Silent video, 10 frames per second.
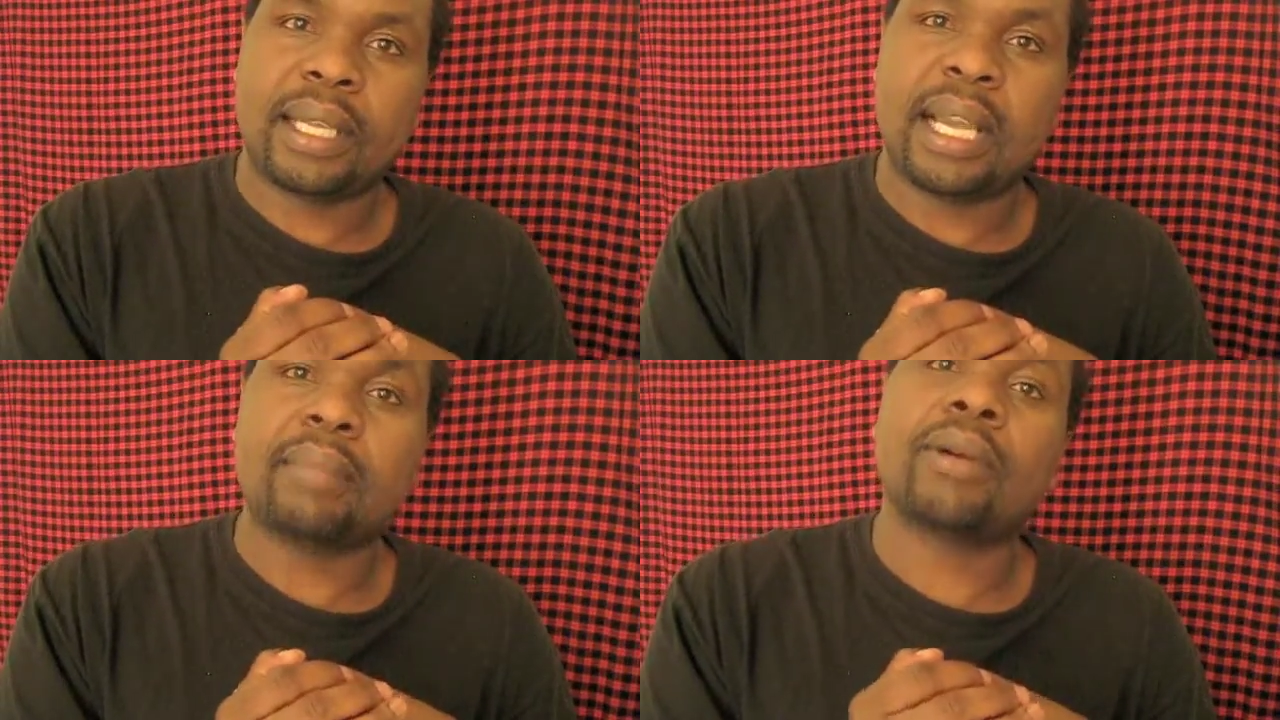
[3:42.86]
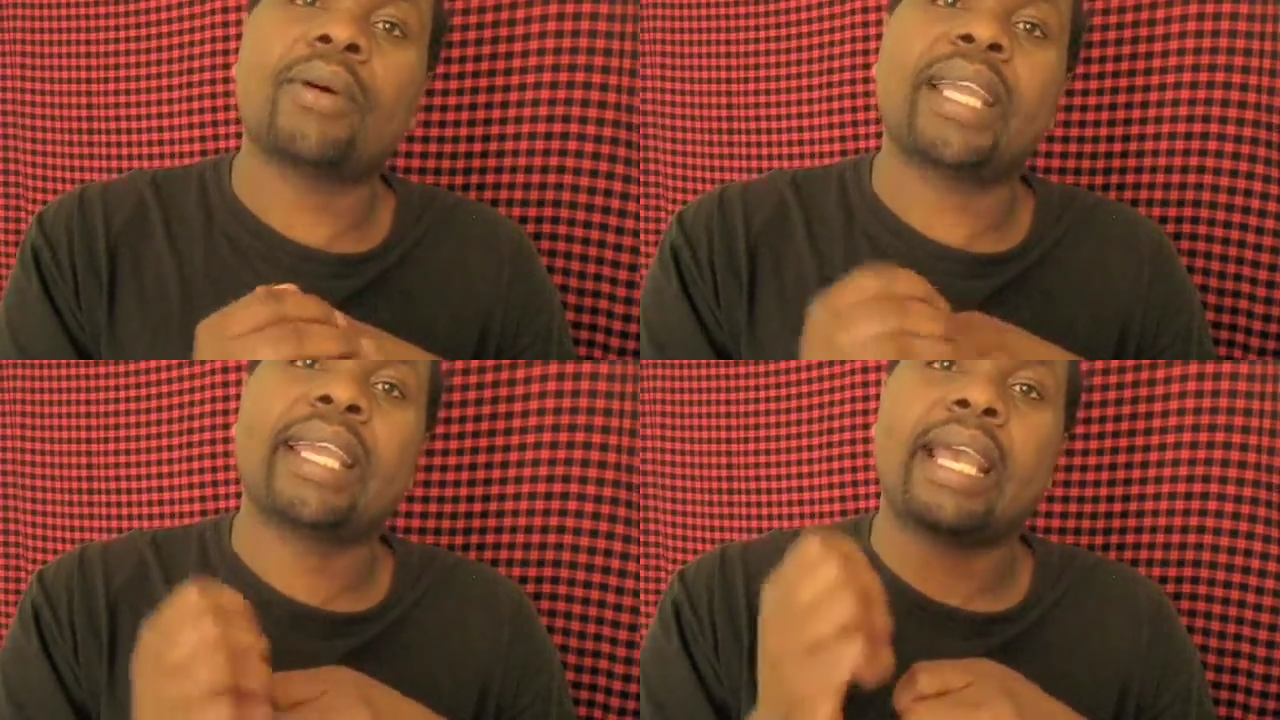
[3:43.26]
I'm
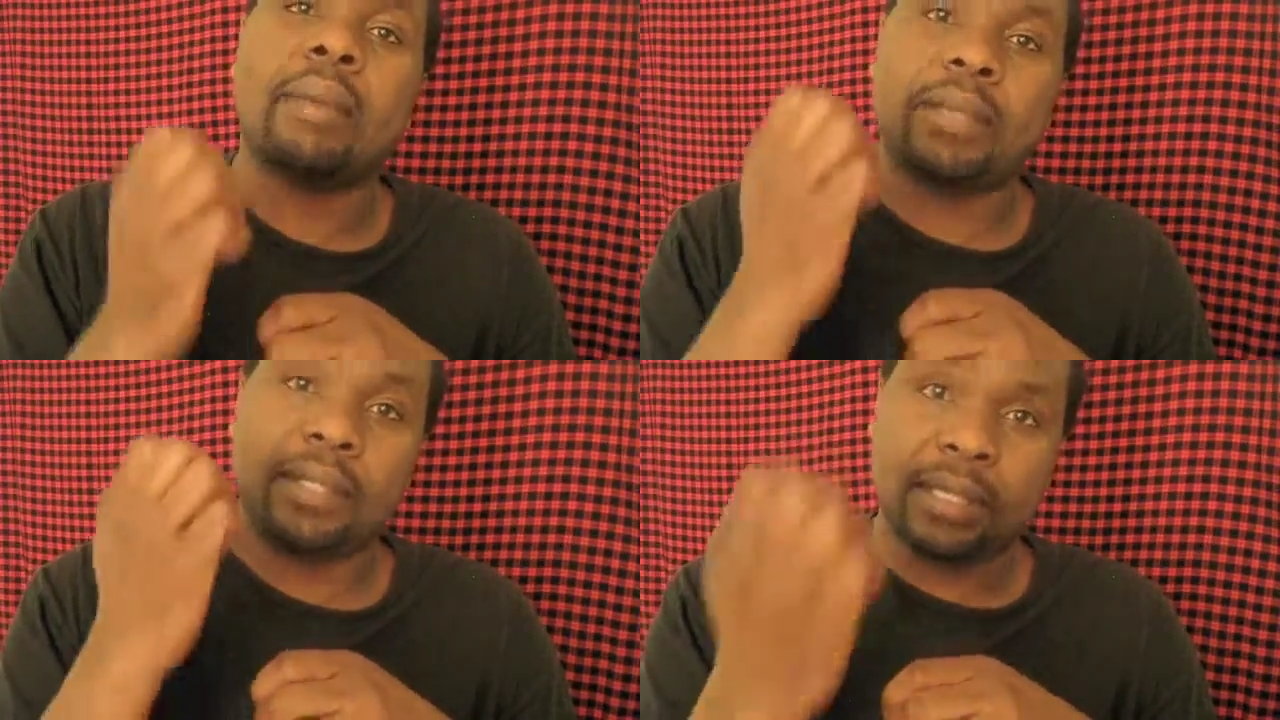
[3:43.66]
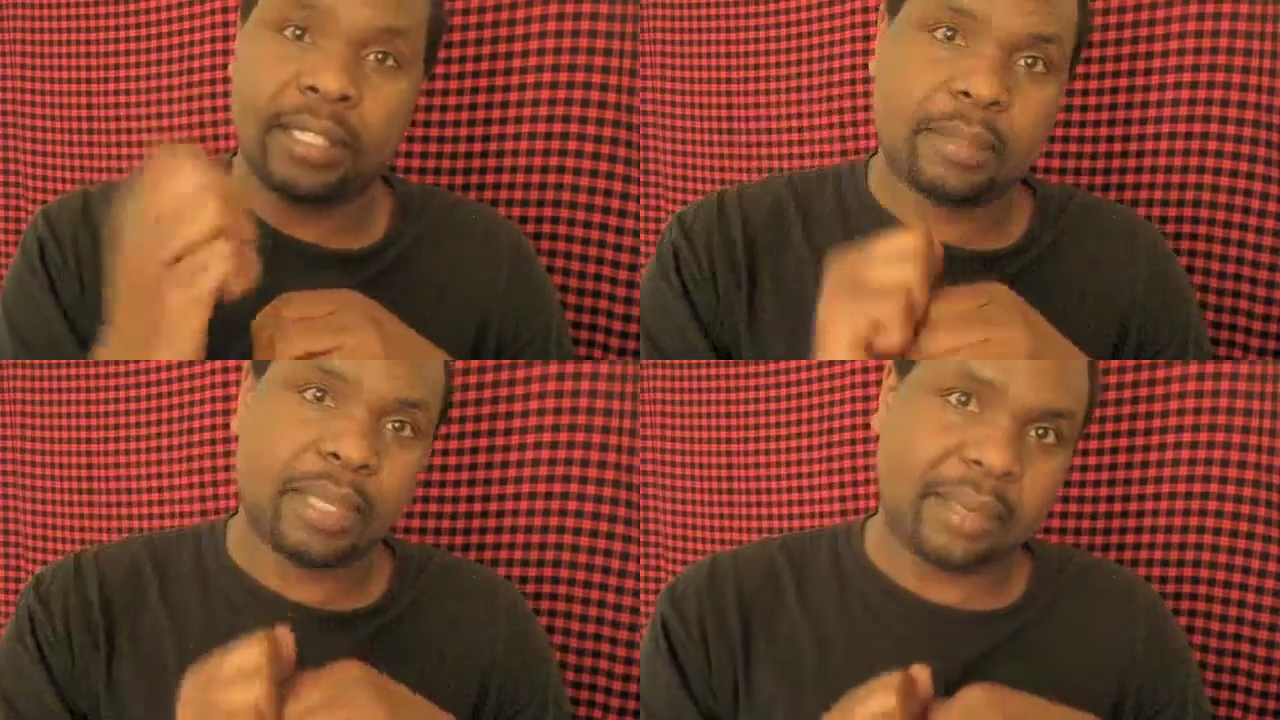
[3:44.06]
going
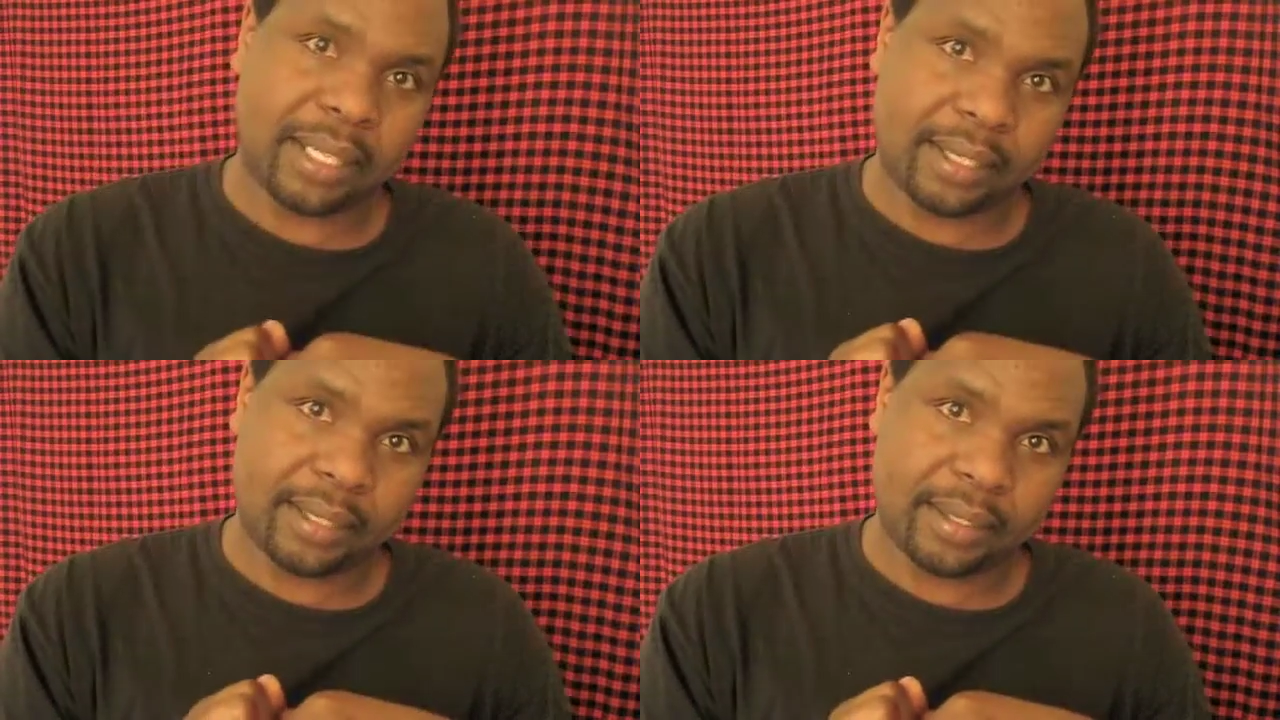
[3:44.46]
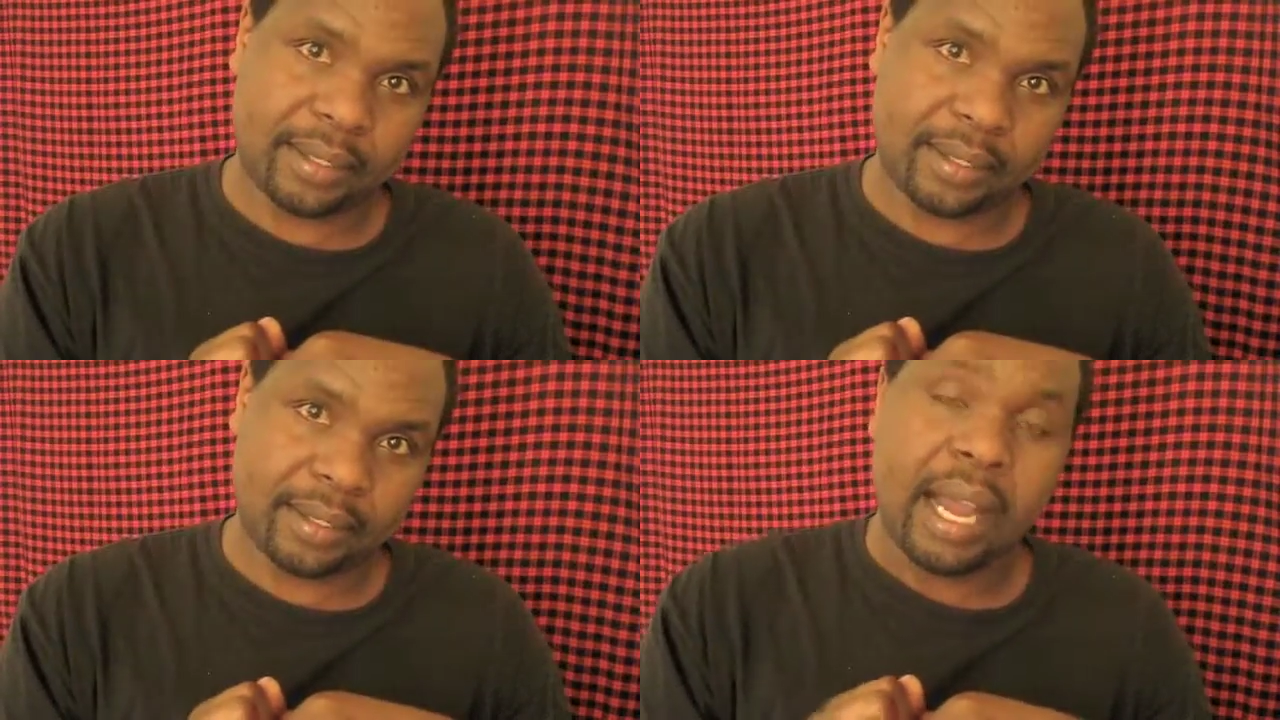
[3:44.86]
capitalist, baby.
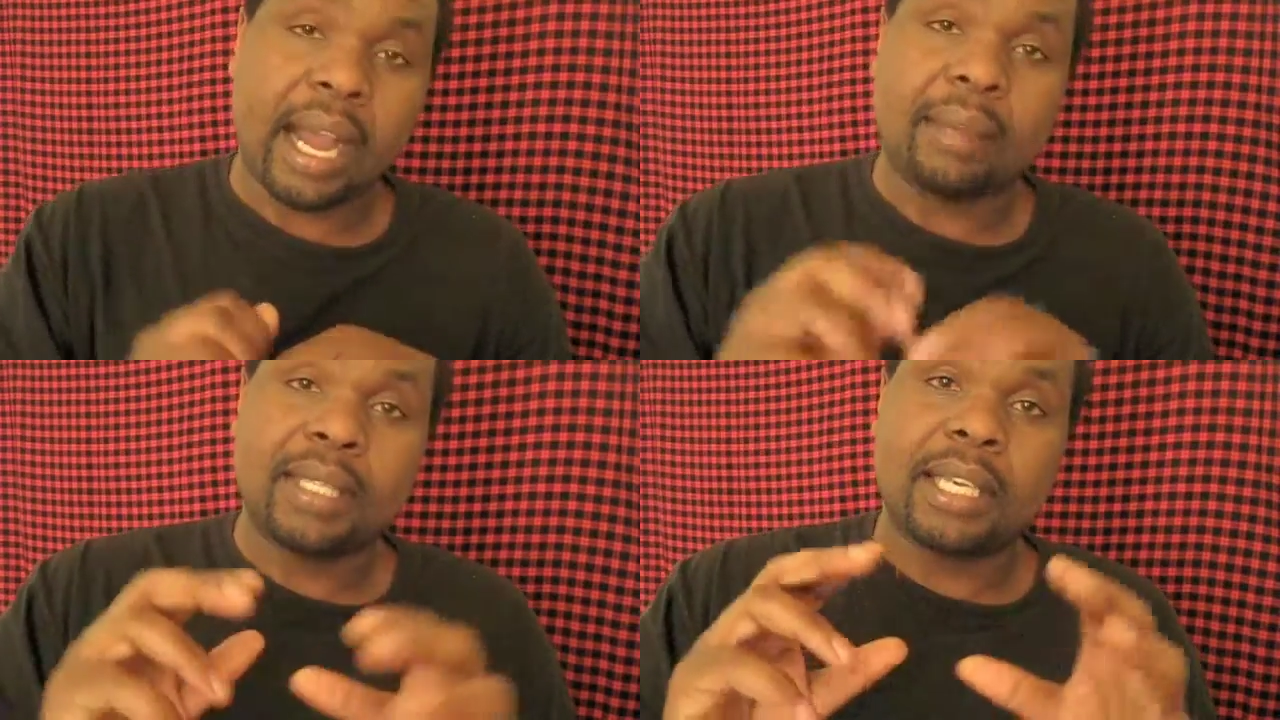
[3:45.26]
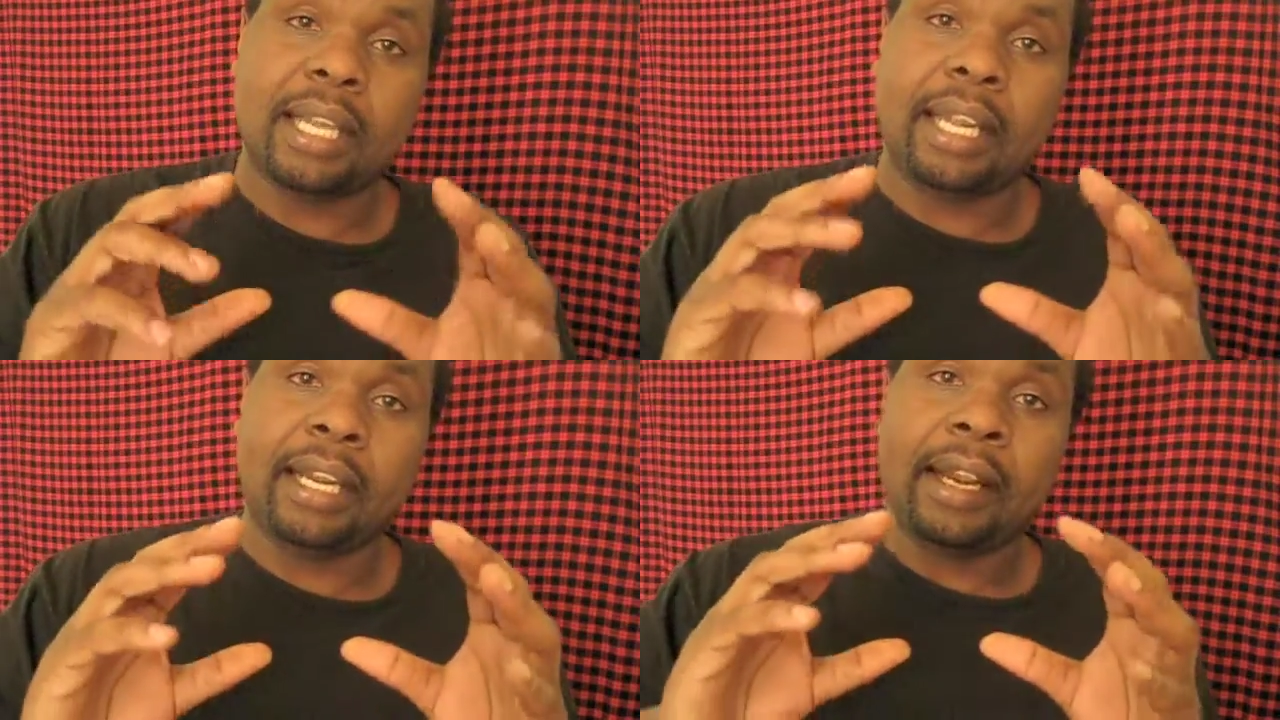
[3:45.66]
I'm
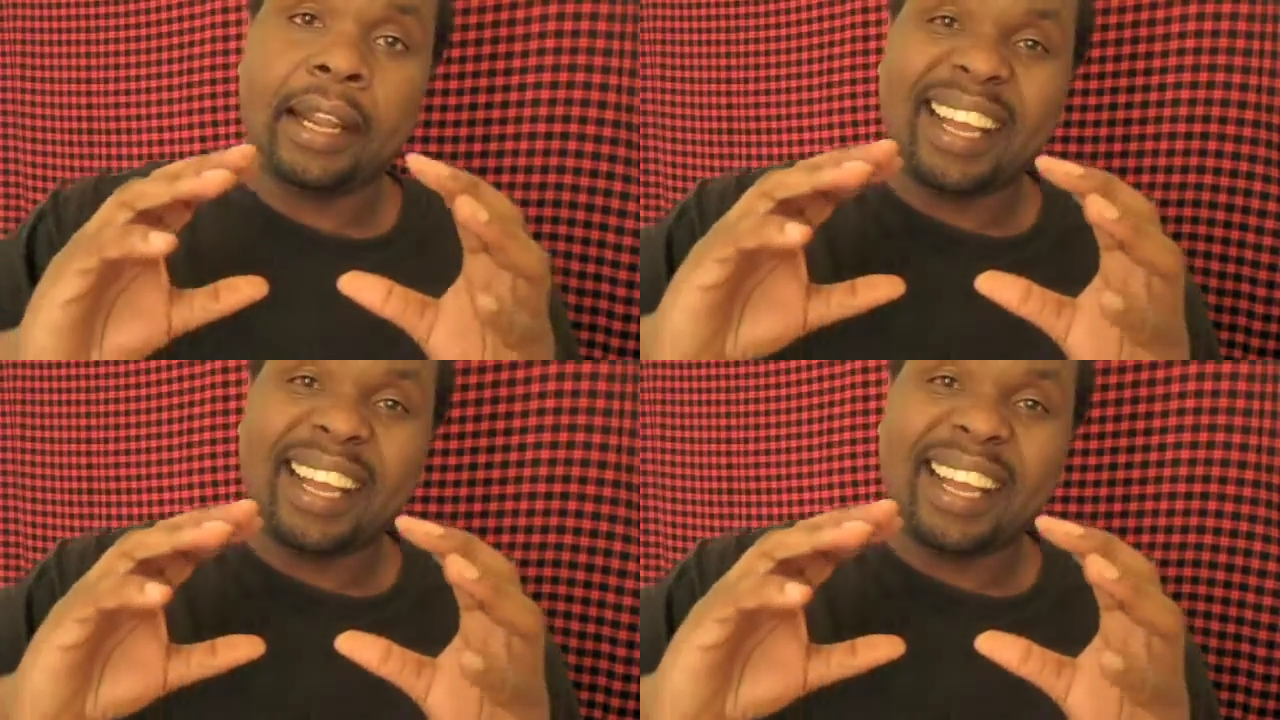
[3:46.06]
taking